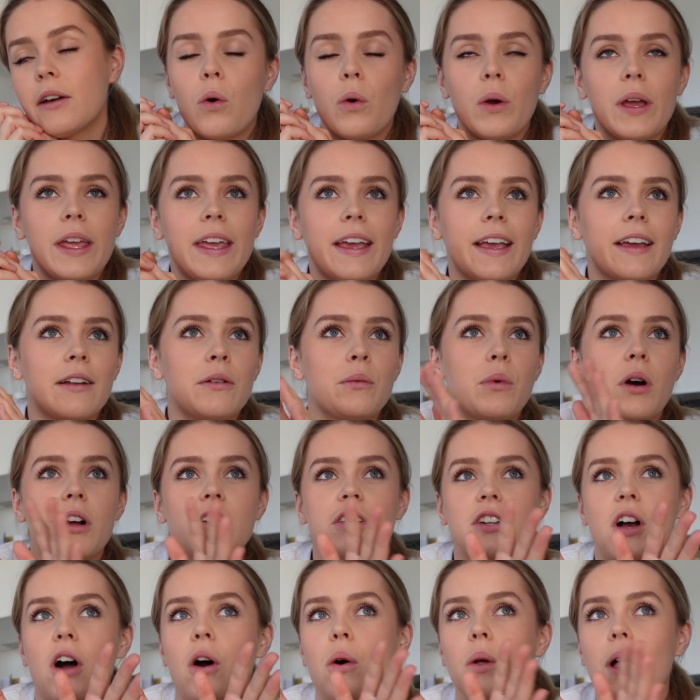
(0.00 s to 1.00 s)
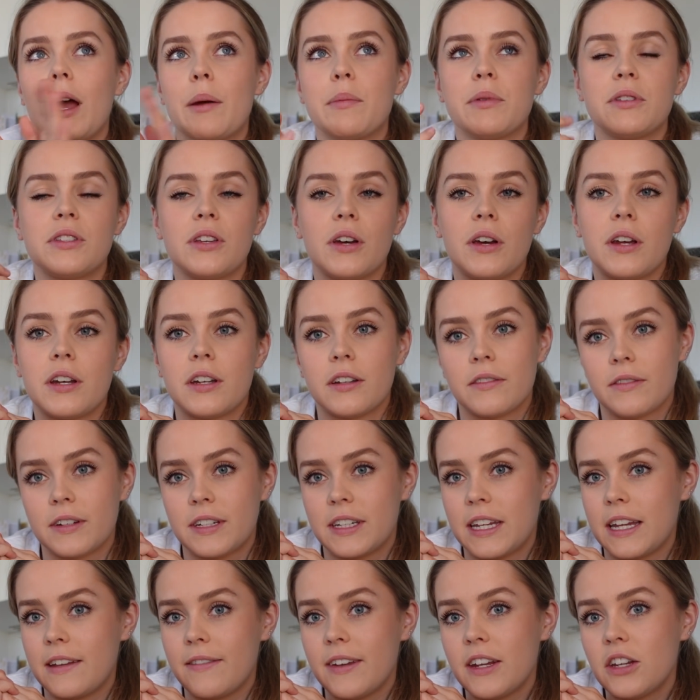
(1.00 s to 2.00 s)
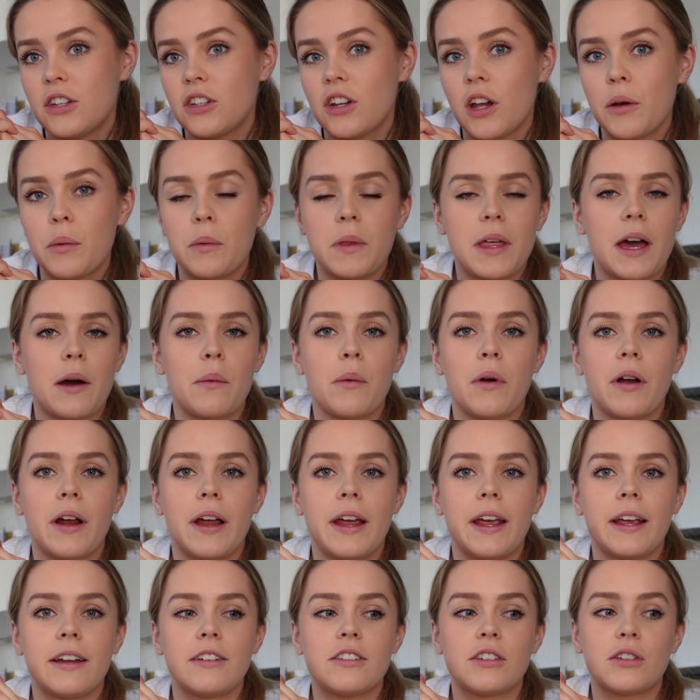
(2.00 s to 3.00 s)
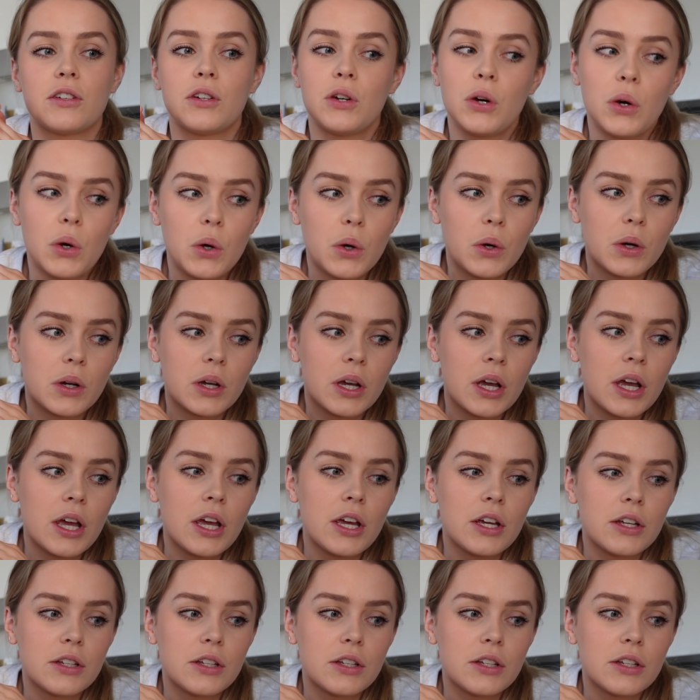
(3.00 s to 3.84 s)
or he can watch a whole episode of a TV show without worrying to cook.